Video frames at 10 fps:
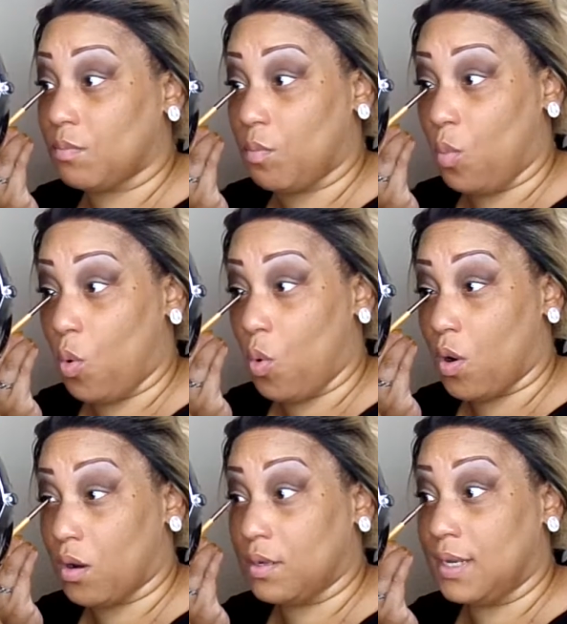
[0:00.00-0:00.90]

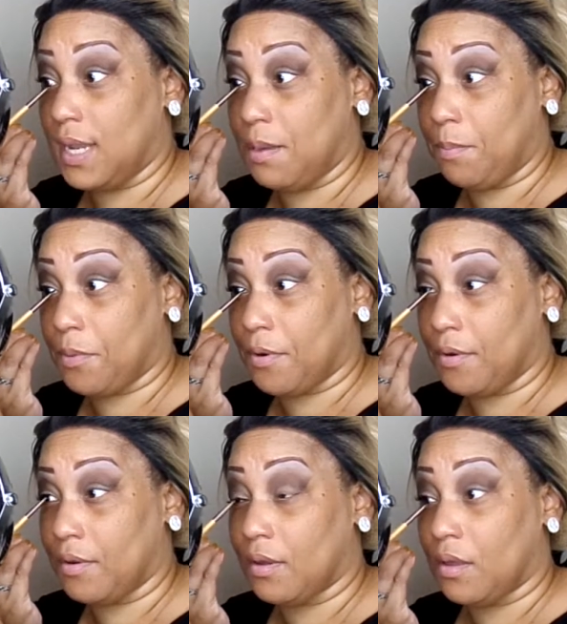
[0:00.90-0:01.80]
more
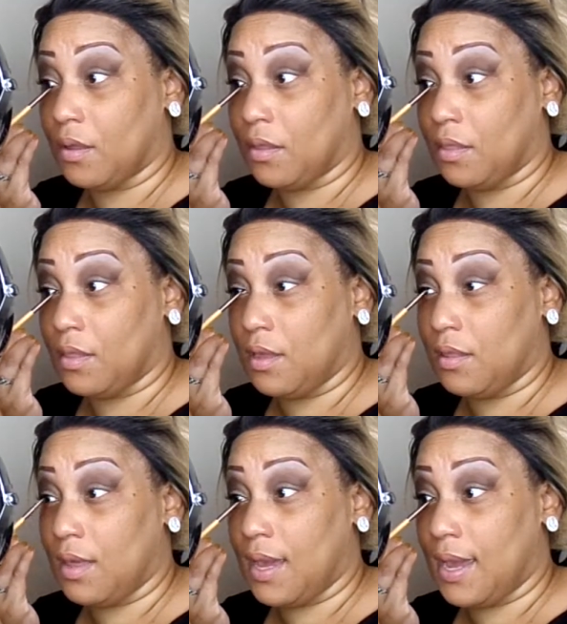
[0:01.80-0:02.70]
deeper
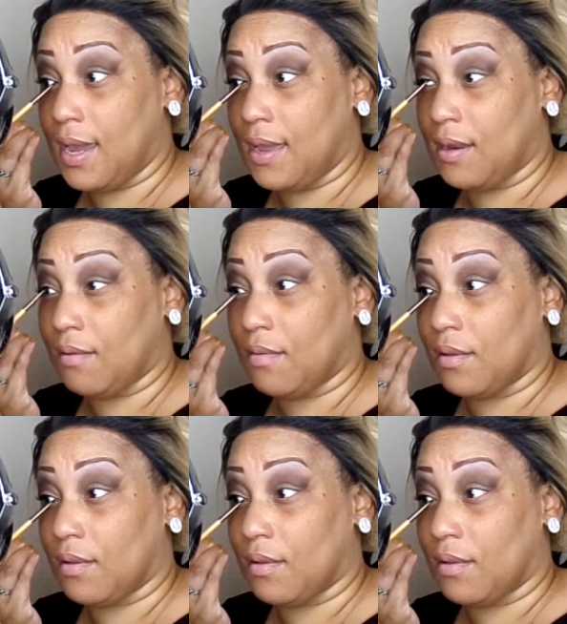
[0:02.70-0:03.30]
than that.